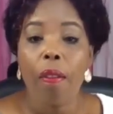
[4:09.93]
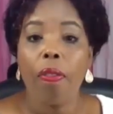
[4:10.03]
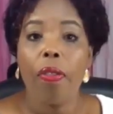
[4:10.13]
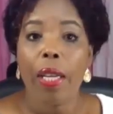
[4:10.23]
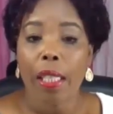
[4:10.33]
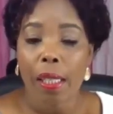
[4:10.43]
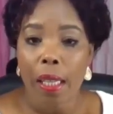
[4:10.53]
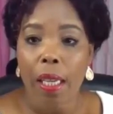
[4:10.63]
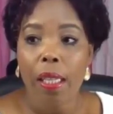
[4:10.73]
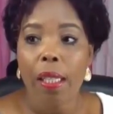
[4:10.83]
that
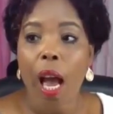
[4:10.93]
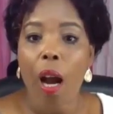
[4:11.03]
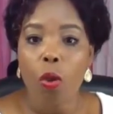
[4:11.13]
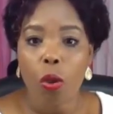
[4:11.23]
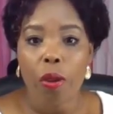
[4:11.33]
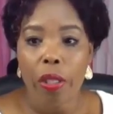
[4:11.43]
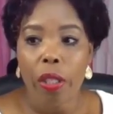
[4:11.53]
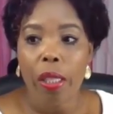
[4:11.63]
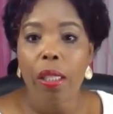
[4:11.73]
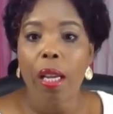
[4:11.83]
says how to
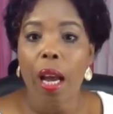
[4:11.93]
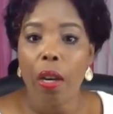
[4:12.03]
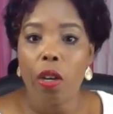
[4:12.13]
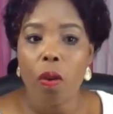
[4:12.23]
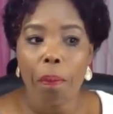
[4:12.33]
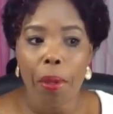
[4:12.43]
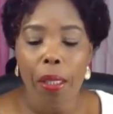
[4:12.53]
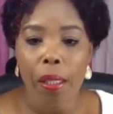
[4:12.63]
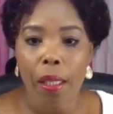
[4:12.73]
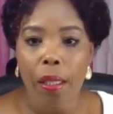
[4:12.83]
register a new
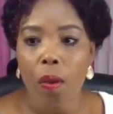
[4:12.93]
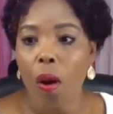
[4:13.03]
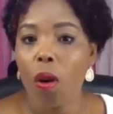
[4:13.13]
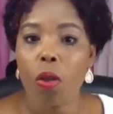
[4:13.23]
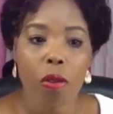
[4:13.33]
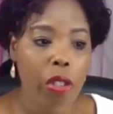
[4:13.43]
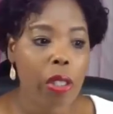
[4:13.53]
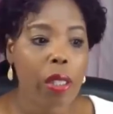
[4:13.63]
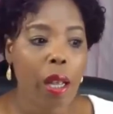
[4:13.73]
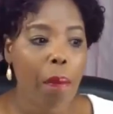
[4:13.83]
business or how to
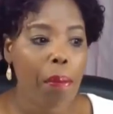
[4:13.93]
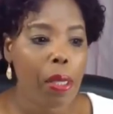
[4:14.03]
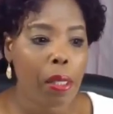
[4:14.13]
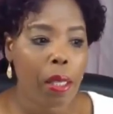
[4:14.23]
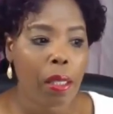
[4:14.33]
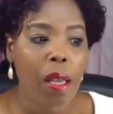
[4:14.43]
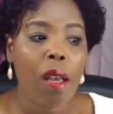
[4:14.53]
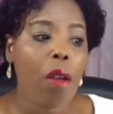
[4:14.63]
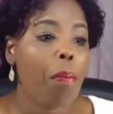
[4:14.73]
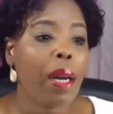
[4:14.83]
register a business.
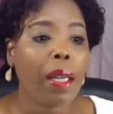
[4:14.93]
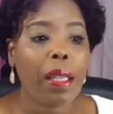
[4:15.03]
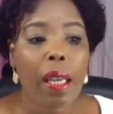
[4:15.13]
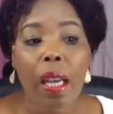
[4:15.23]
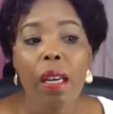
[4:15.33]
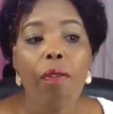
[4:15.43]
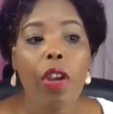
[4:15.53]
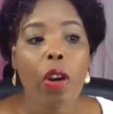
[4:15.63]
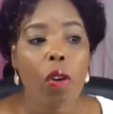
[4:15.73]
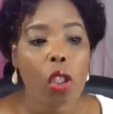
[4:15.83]
But again, if
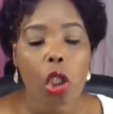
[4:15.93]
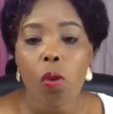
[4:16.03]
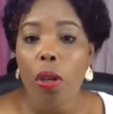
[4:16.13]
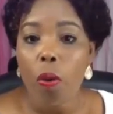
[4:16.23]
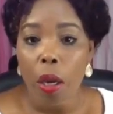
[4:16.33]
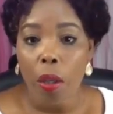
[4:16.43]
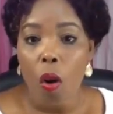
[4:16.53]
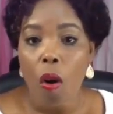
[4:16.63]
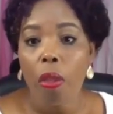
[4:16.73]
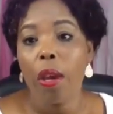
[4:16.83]
you're not sure, you can
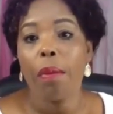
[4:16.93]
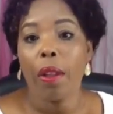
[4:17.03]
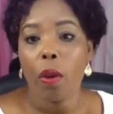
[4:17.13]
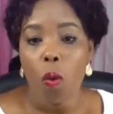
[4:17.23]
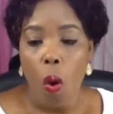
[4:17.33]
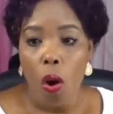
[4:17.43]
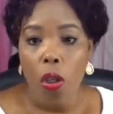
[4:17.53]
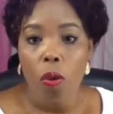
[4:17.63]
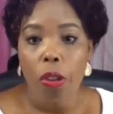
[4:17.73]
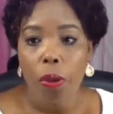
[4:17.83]
call them and they'll
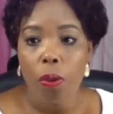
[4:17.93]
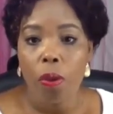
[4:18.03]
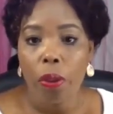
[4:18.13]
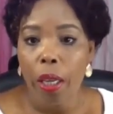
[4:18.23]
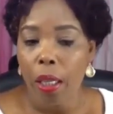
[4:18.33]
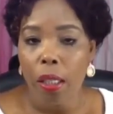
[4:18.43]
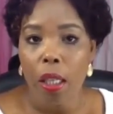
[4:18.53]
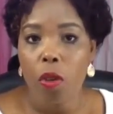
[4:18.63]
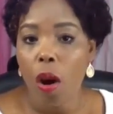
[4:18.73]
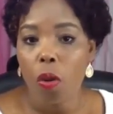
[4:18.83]
walk you through. They can
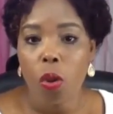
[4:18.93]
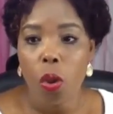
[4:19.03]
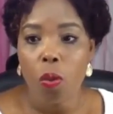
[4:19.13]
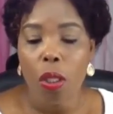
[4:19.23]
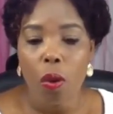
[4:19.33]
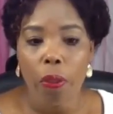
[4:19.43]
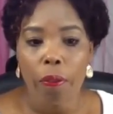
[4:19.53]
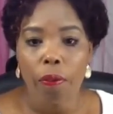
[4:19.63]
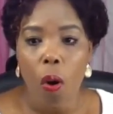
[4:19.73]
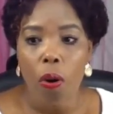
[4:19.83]
tell you how to do it on
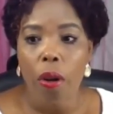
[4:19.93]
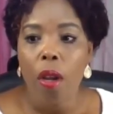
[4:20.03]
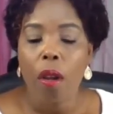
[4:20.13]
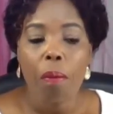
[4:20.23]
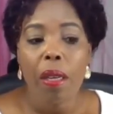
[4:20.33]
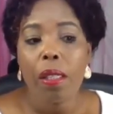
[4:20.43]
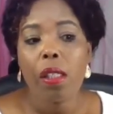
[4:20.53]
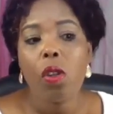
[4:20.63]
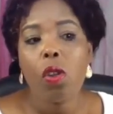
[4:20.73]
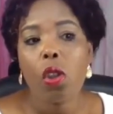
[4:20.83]
the phone. But
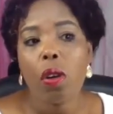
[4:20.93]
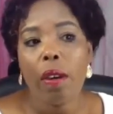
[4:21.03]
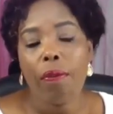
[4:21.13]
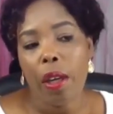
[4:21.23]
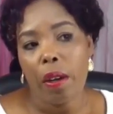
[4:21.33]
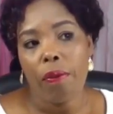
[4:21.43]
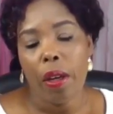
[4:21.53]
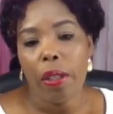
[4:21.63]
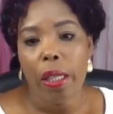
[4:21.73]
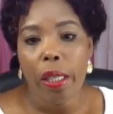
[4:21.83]
it's usually
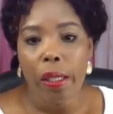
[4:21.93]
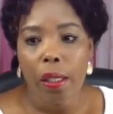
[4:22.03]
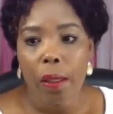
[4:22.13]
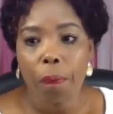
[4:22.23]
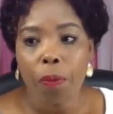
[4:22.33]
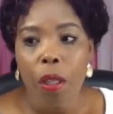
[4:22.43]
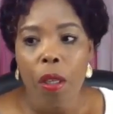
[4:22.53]
very easy.